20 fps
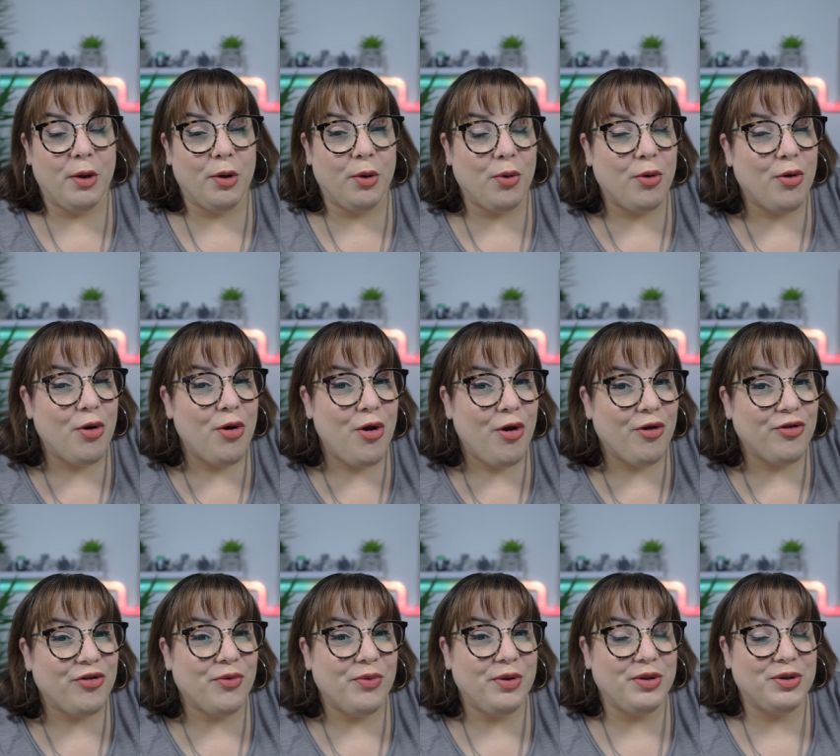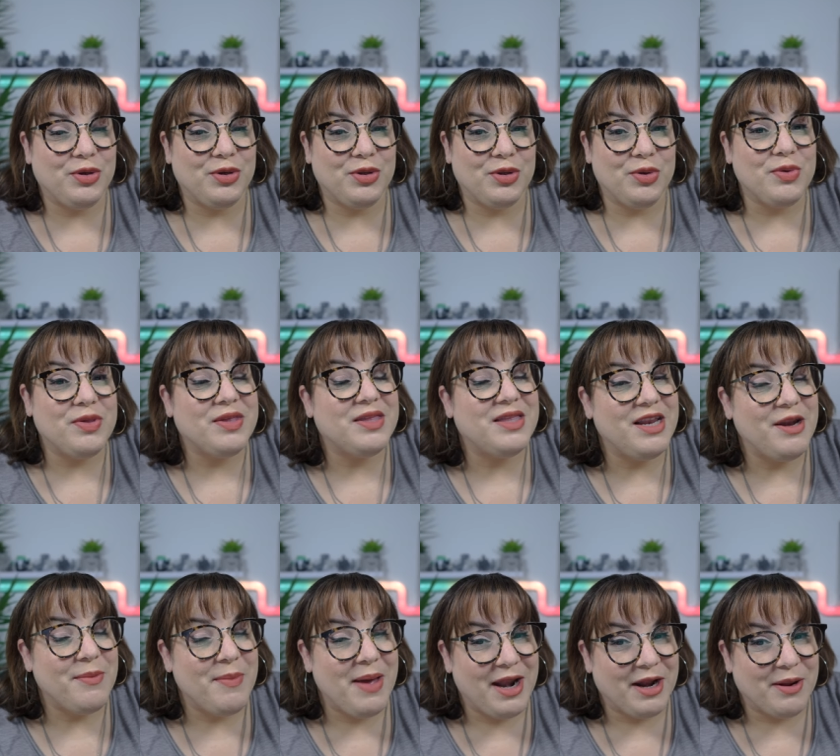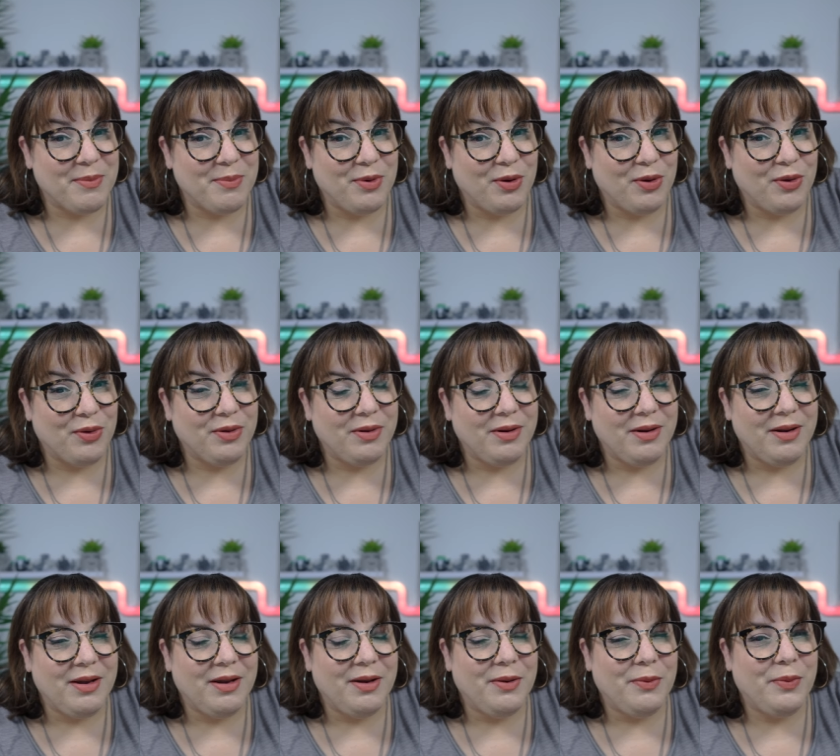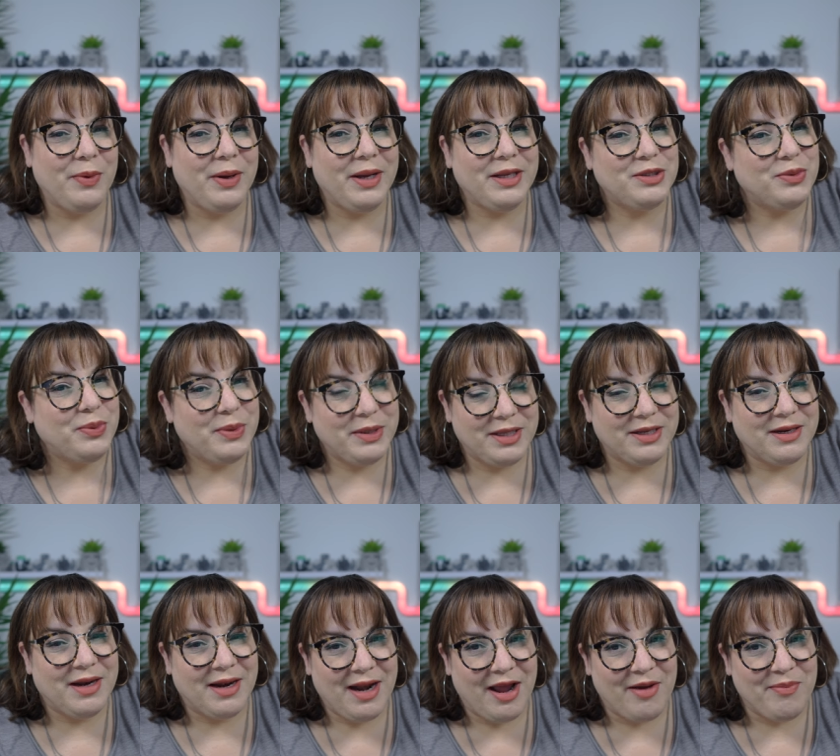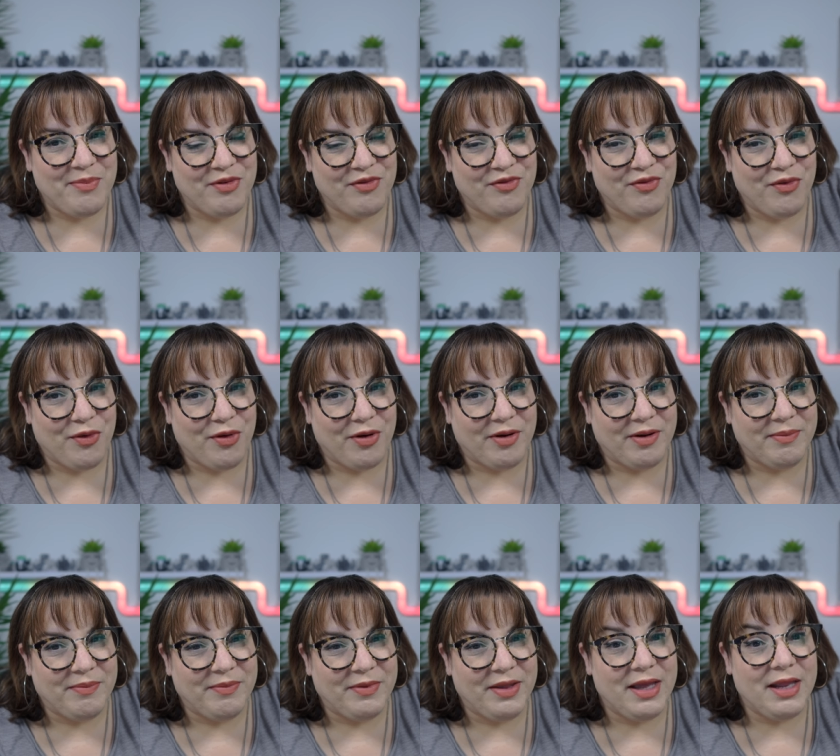Google also introduced cinematic mode, which we did not have before.